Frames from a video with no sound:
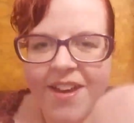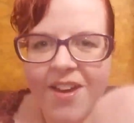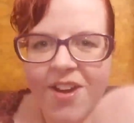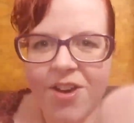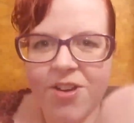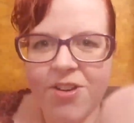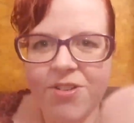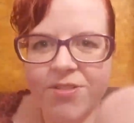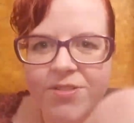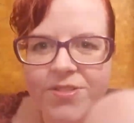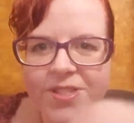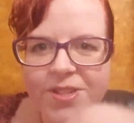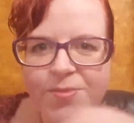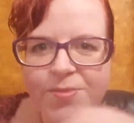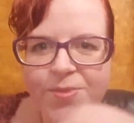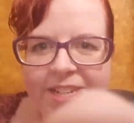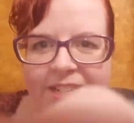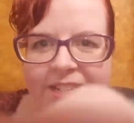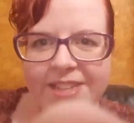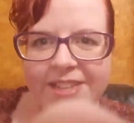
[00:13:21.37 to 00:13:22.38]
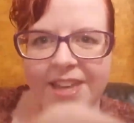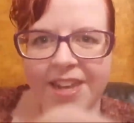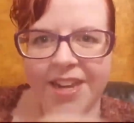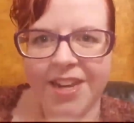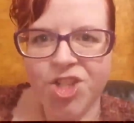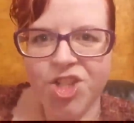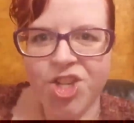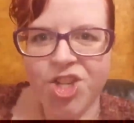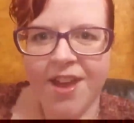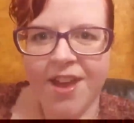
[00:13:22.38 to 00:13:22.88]
Oh, somebody's getting
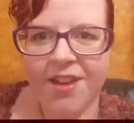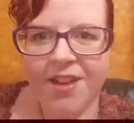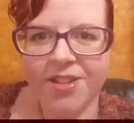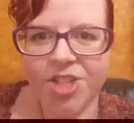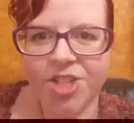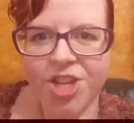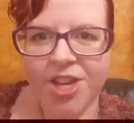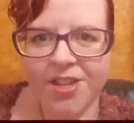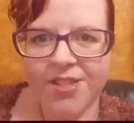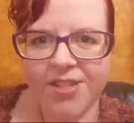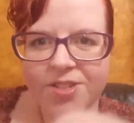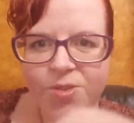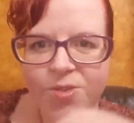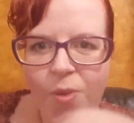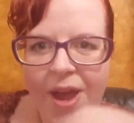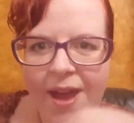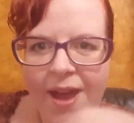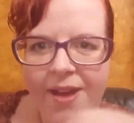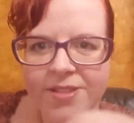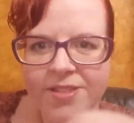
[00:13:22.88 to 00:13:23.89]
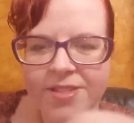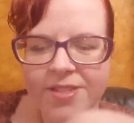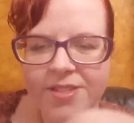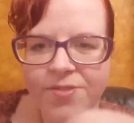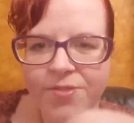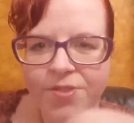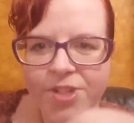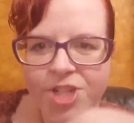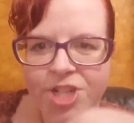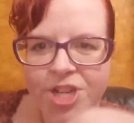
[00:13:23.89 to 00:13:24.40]
chest waxed
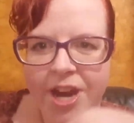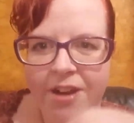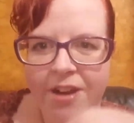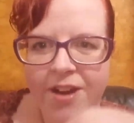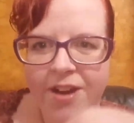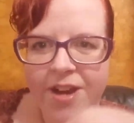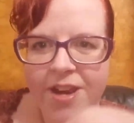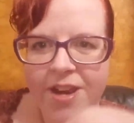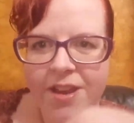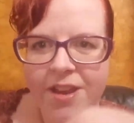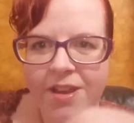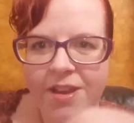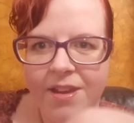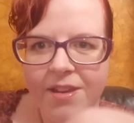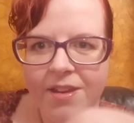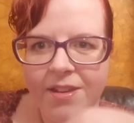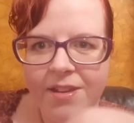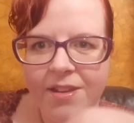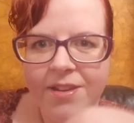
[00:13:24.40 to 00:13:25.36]
for charity.